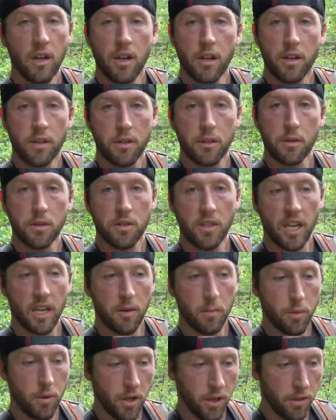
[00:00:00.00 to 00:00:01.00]
Still
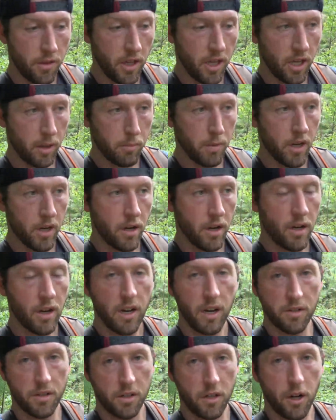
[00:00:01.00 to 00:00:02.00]
staying pretty thick, but I
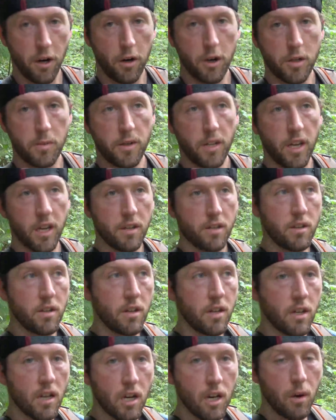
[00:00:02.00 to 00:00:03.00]
was encouraged because
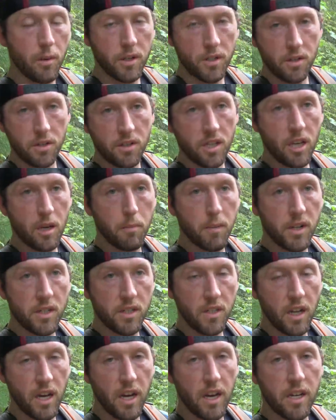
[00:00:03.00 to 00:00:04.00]
I wasn't seeing much
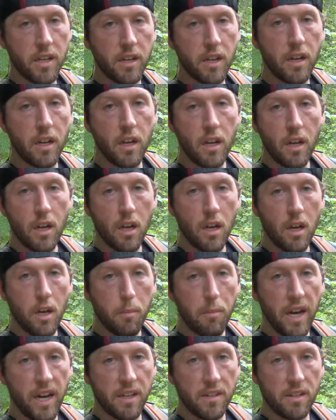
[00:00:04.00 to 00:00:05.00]
sign
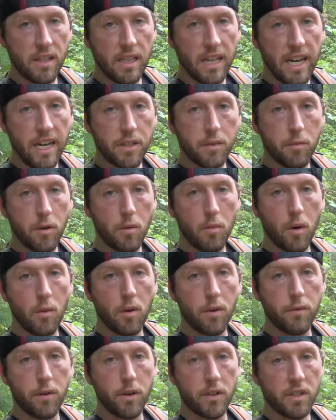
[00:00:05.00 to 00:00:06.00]
past the last one when
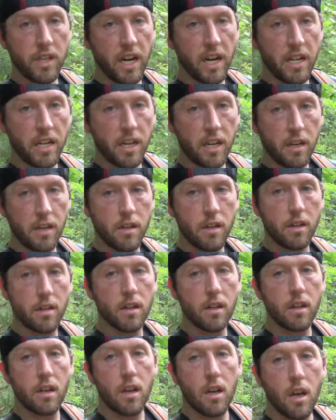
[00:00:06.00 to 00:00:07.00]
we first got in,
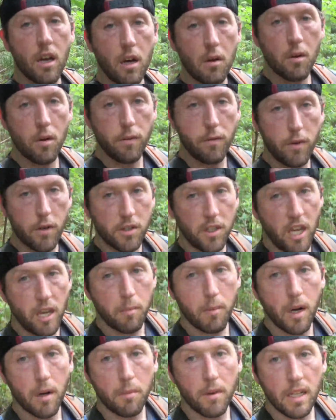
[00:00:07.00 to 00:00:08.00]
when we first
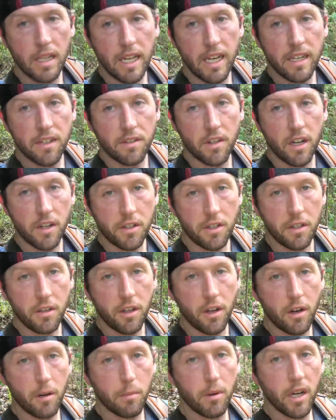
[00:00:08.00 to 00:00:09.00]
came up. I last talked to you
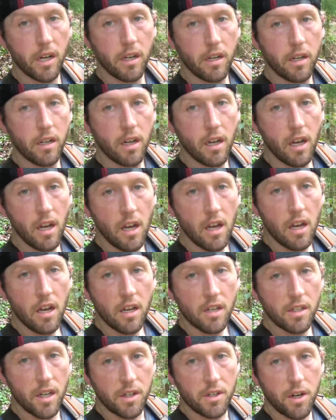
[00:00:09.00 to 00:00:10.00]
there, but
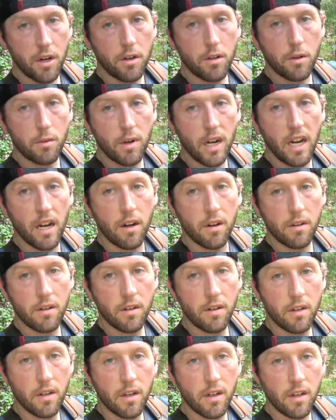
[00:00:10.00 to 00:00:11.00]
so I turned around.
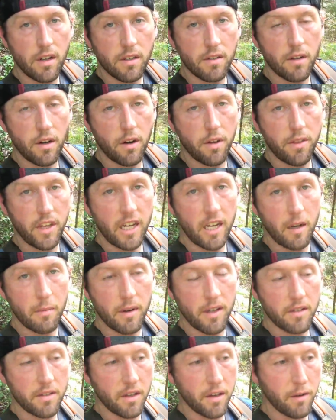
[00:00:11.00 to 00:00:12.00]
I started thinking to
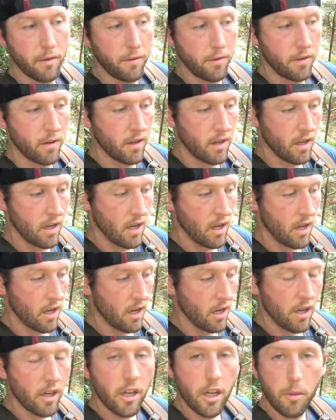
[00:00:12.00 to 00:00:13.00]
myself,
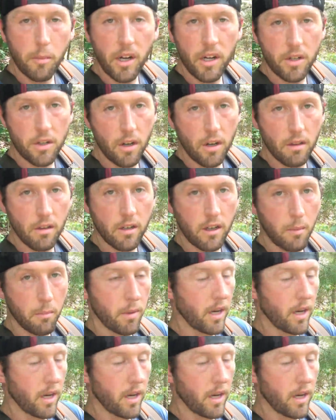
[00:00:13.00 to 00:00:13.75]
you better start looking